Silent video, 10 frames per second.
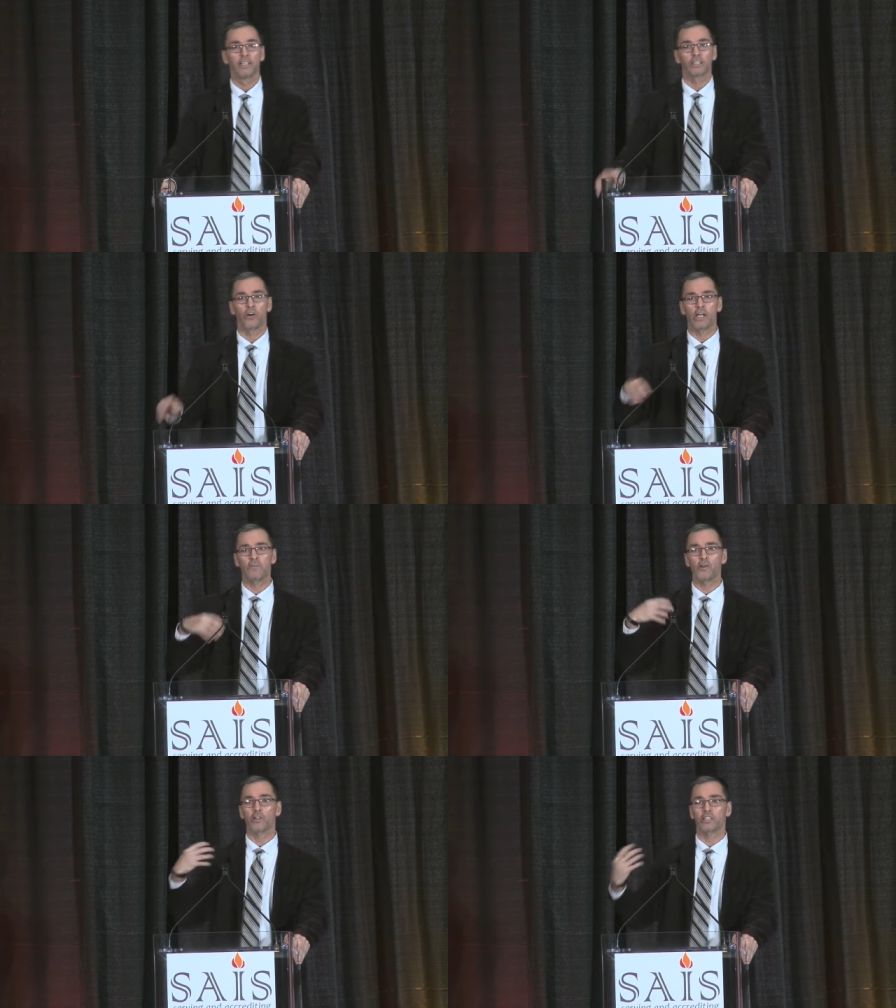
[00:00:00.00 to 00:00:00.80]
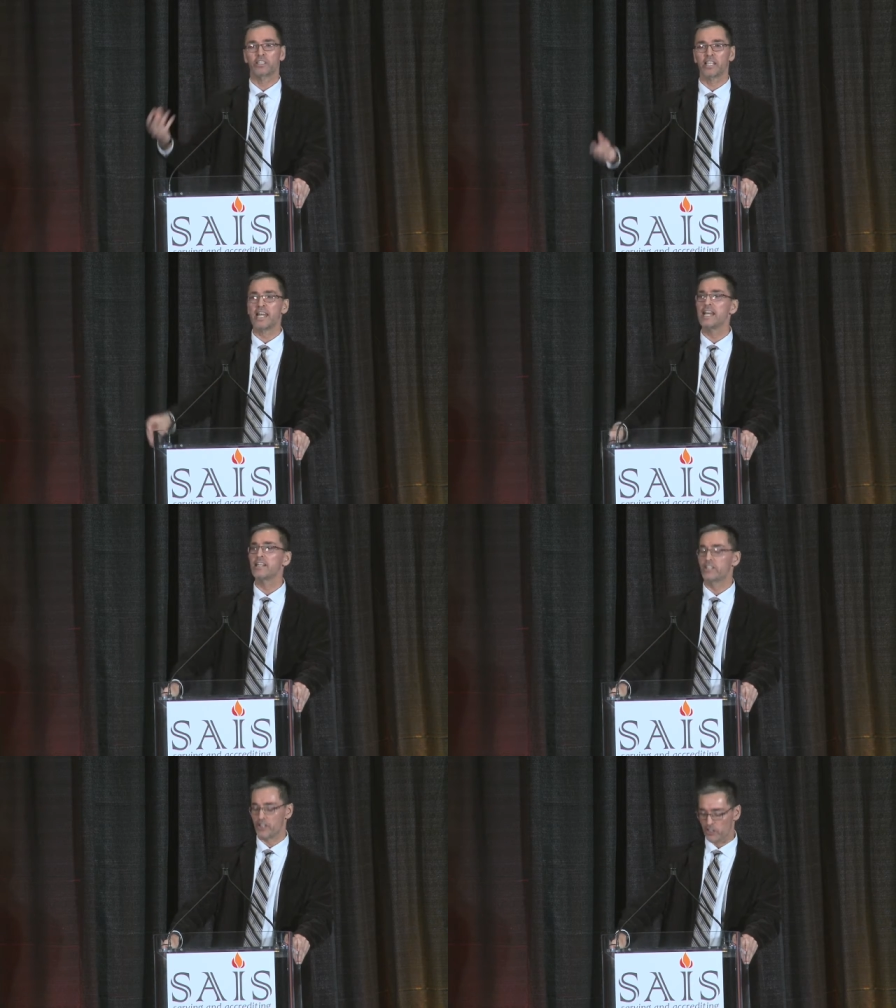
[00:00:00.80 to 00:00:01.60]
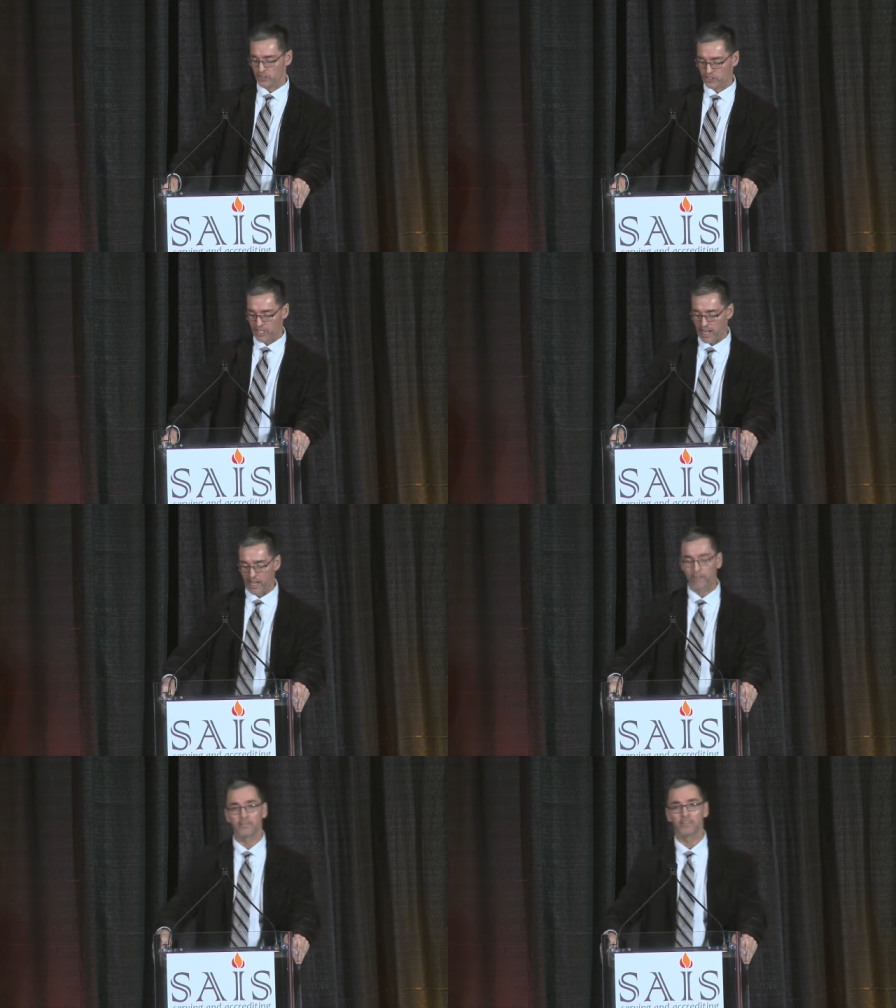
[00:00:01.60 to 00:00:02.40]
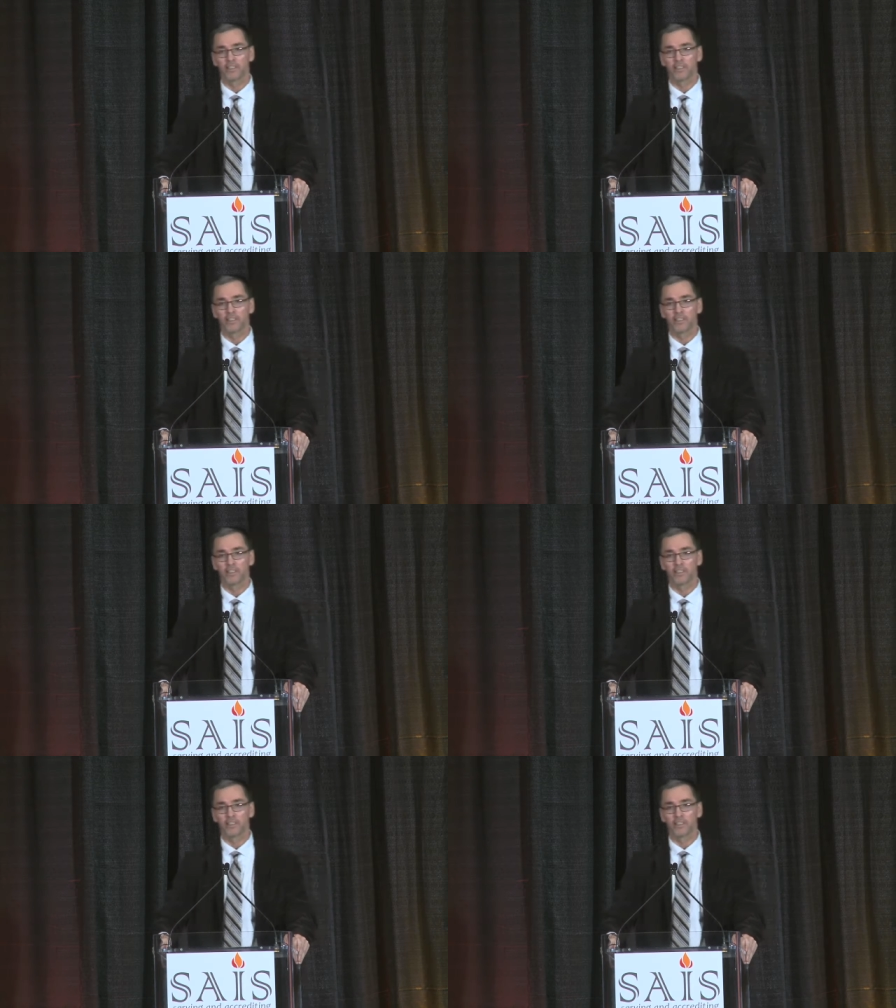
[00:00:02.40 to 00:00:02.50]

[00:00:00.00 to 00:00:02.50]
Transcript: so if you're saying to yourself,